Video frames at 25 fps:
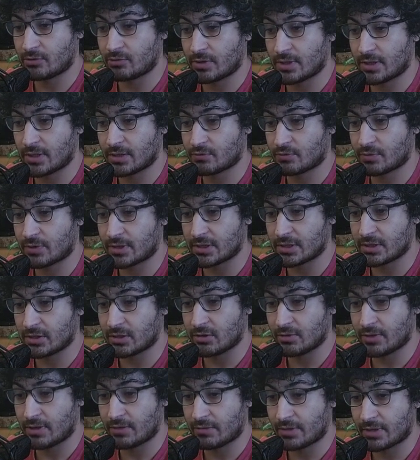guys. We're going to slow
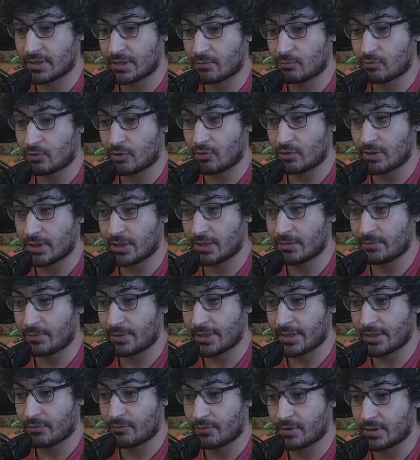down the game. We're only going to play
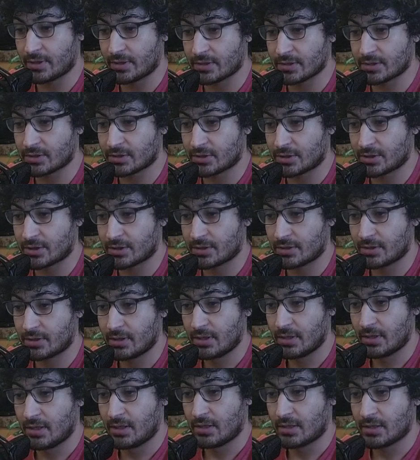queen this turn
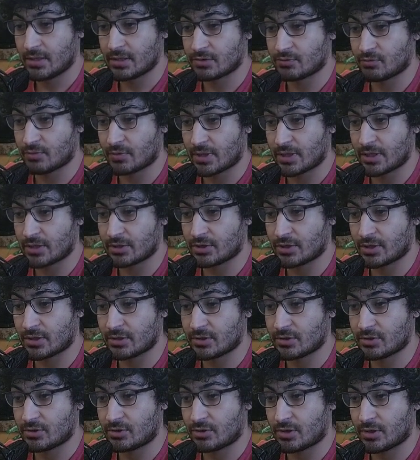because we're going to try
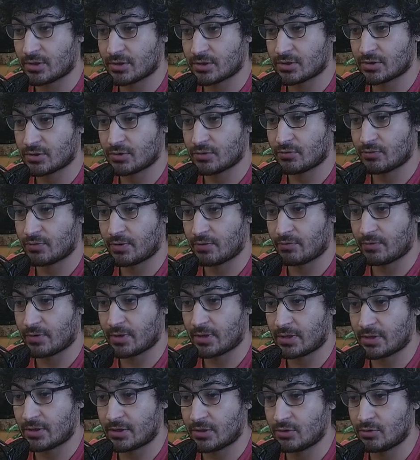to draw. So we want
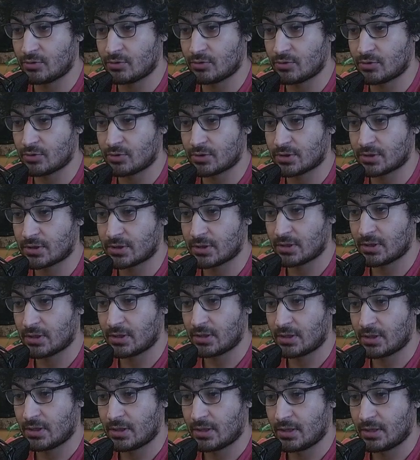to use
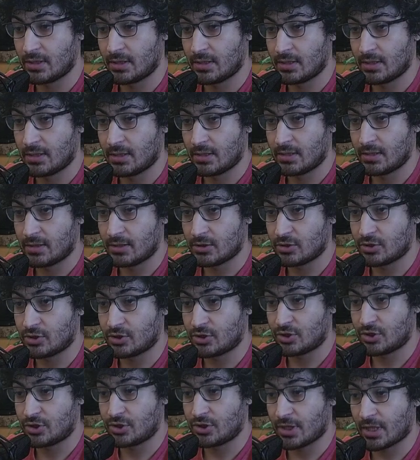
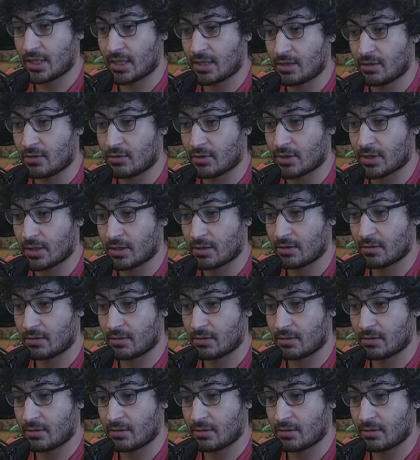jack. Okay.